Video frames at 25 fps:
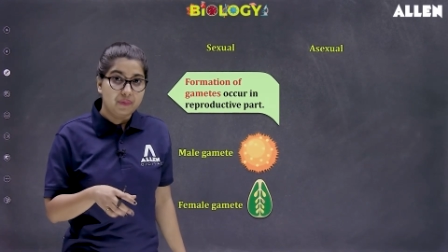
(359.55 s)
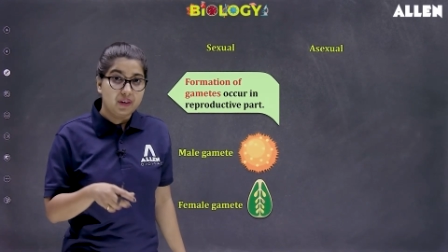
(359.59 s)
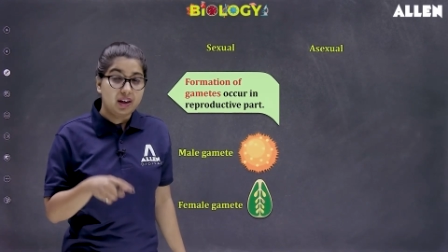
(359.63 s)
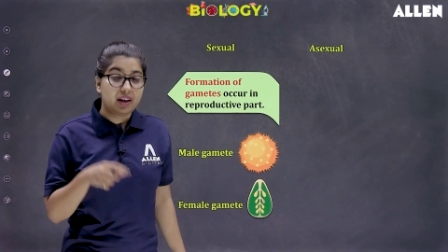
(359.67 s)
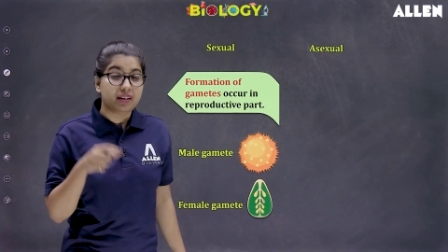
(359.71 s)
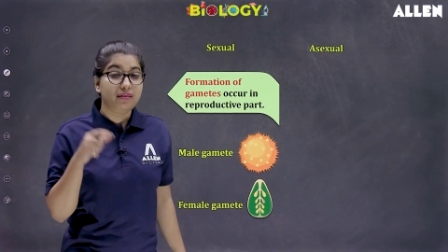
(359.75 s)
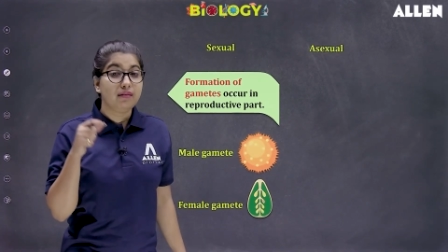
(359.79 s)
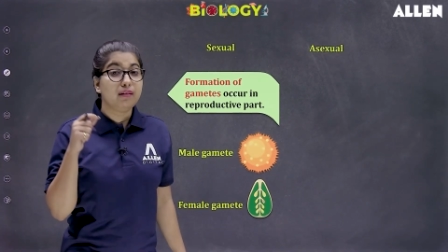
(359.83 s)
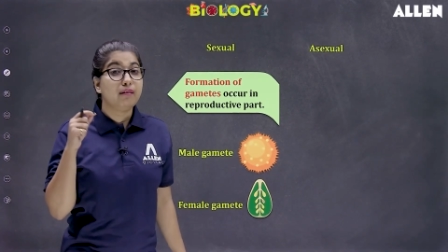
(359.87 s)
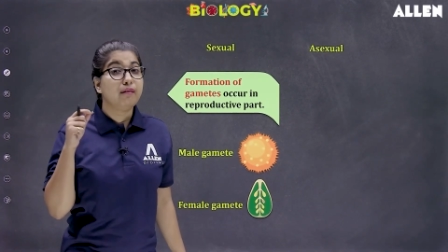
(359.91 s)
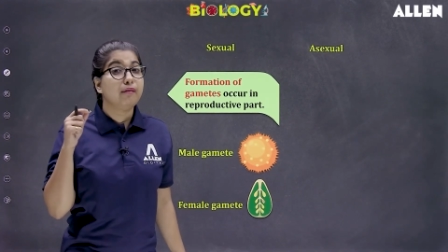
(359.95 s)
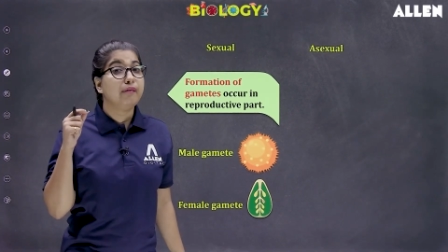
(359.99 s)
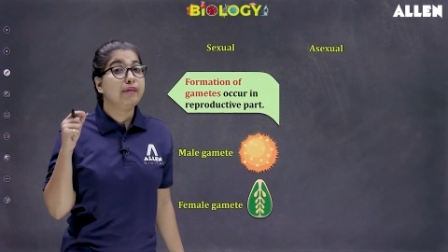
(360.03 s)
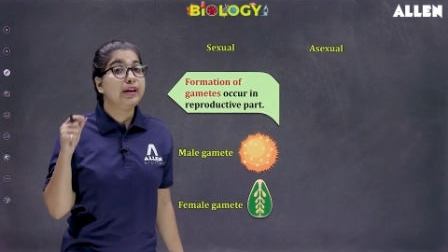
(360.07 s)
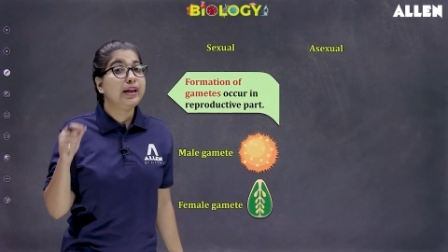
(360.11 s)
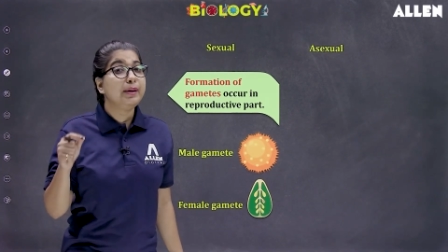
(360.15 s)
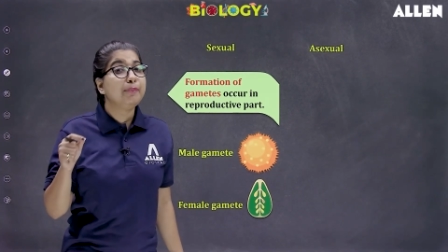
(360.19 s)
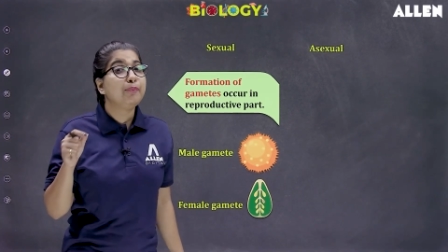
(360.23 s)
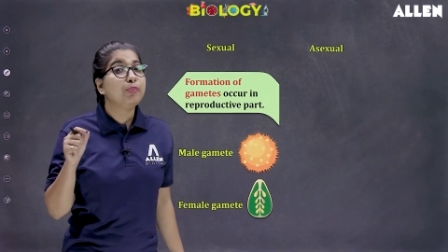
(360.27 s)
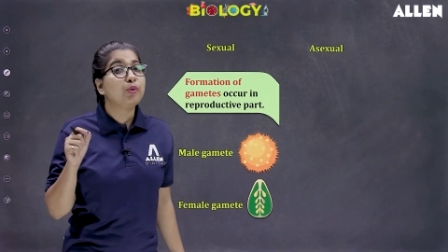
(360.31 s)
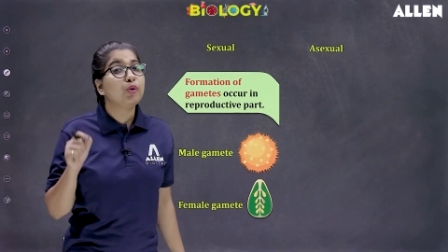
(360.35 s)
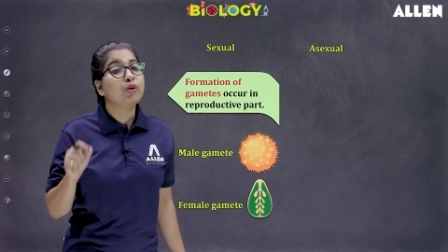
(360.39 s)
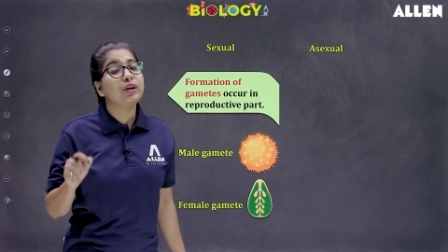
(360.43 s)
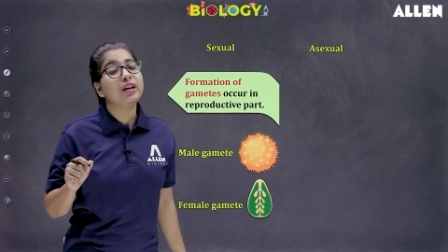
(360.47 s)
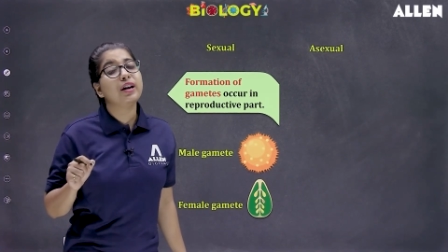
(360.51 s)
In the
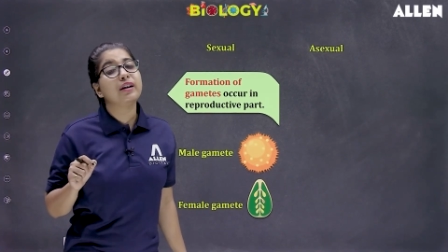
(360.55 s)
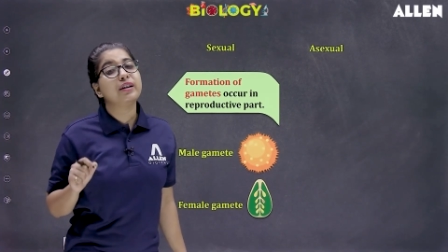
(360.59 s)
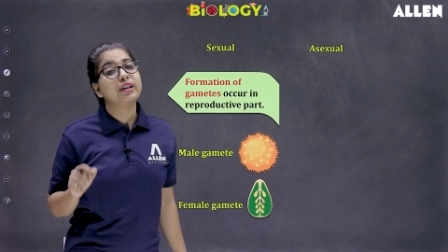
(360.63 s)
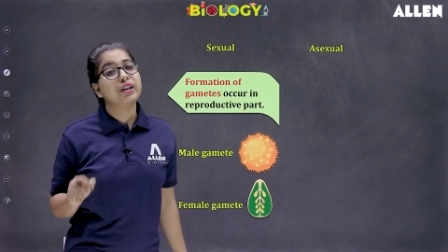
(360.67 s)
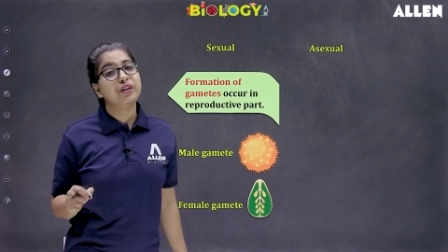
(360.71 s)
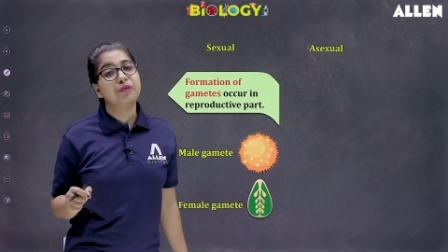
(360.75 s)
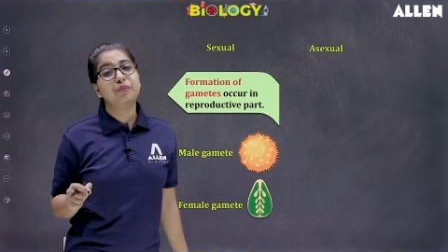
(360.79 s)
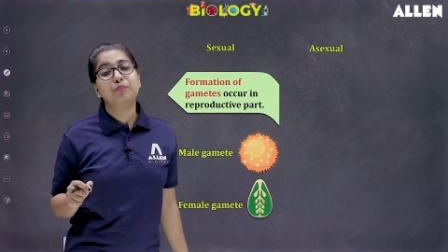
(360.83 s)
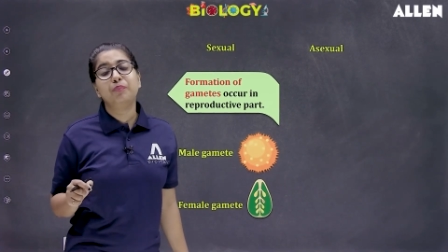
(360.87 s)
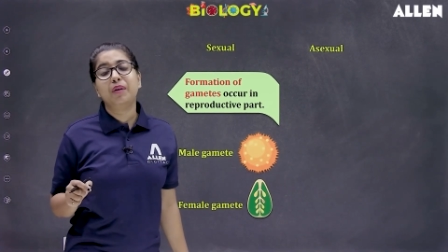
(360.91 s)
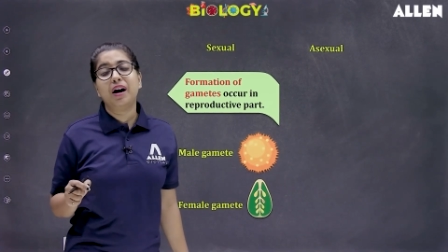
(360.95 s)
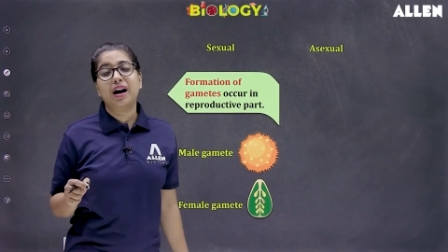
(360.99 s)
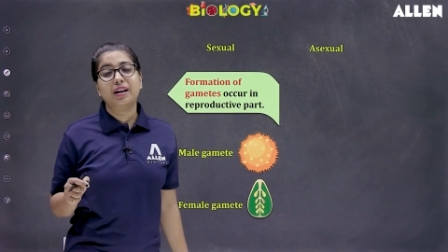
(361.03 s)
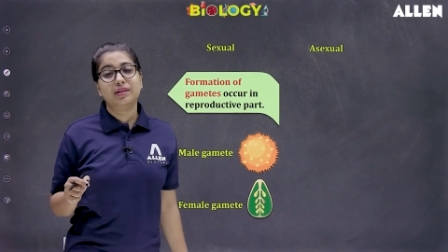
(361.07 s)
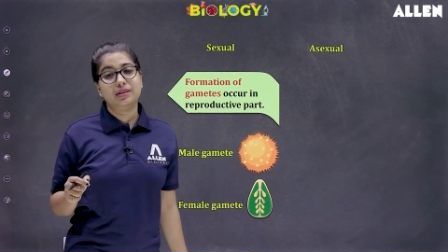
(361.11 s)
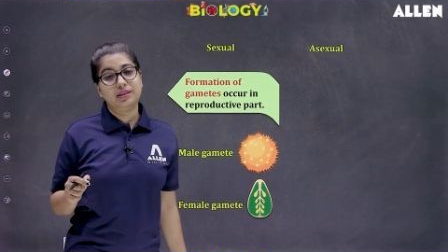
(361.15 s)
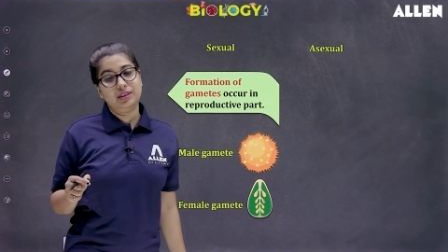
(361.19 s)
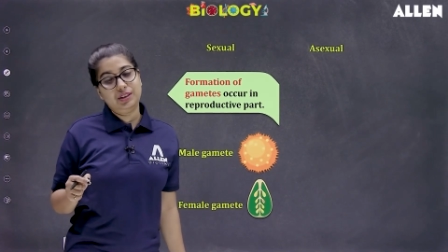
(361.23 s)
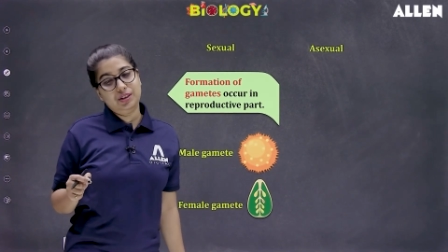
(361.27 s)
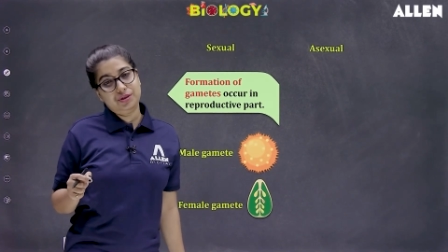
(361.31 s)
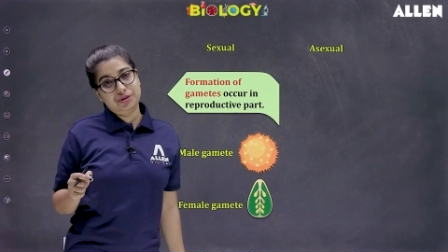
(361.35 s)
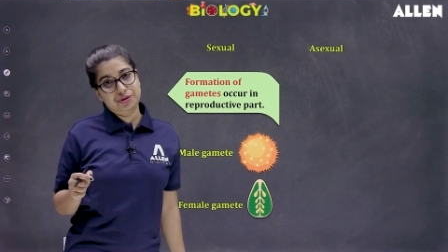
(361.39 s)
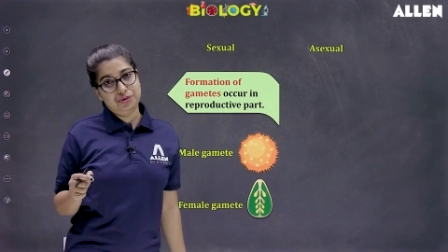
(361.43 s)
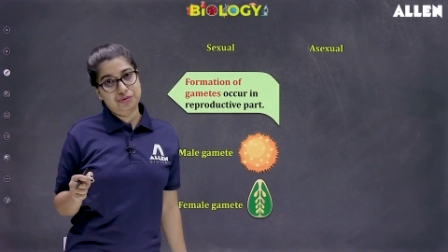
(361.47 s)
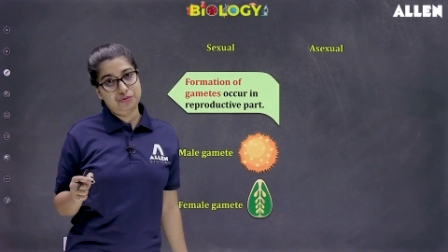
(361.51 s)
reproductive parts,
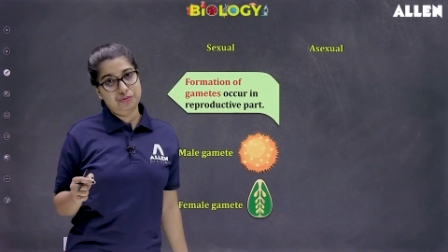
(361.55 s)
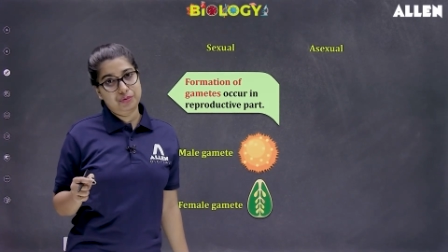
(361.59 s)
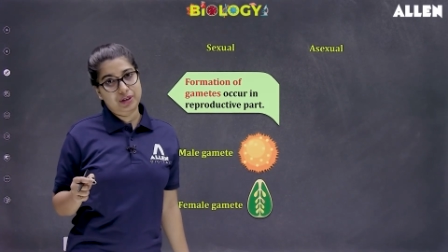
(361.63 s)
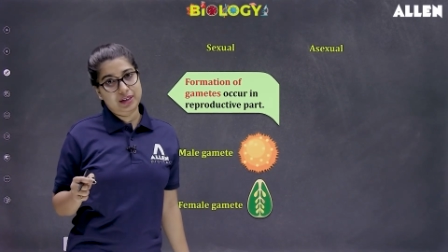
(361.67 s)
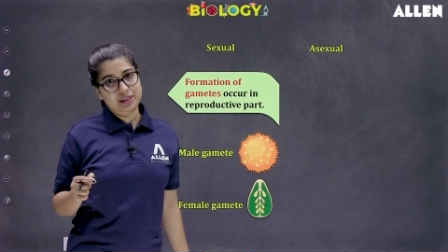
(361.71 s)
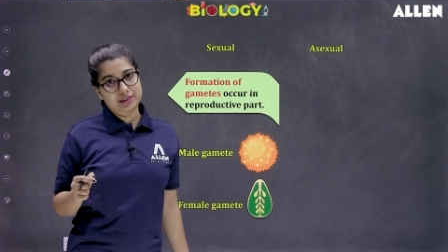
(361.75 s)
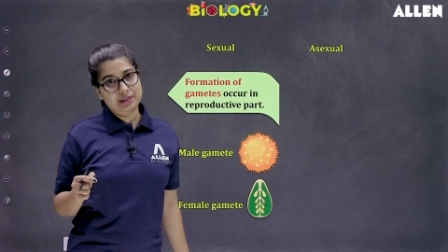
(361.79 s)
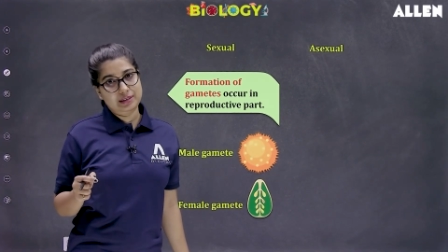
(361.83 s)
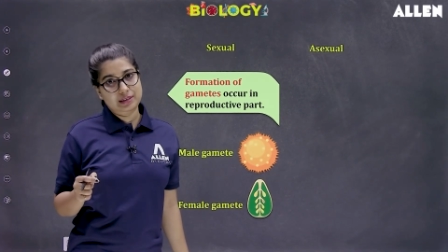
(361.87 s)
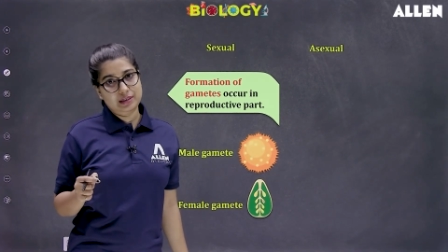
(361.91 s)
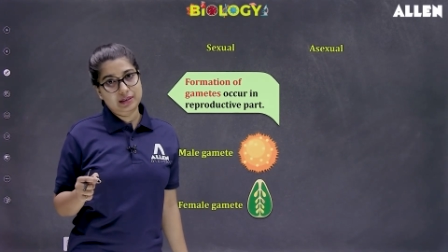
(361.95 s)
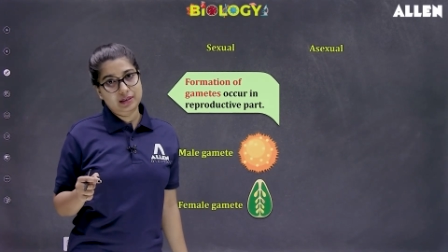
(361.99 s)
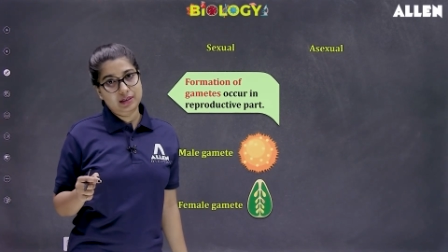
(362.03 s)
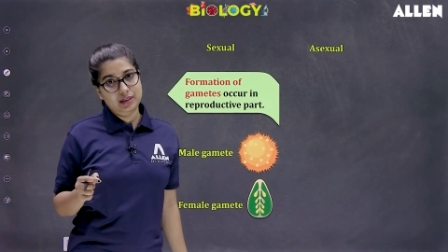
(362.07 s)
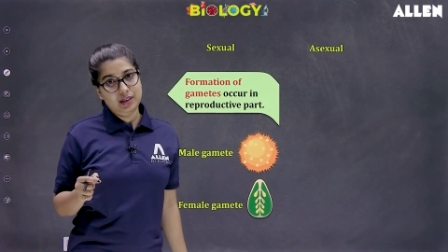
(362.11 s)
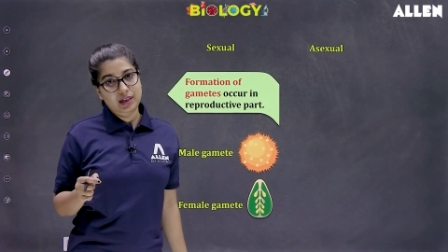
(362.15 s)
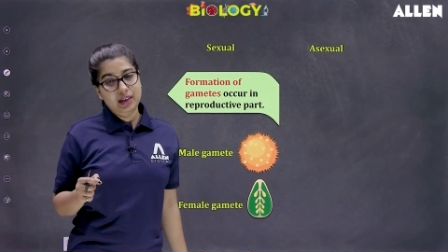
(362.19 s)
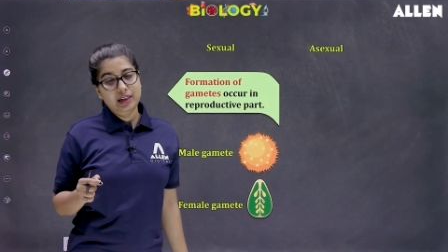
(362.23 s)
dear students.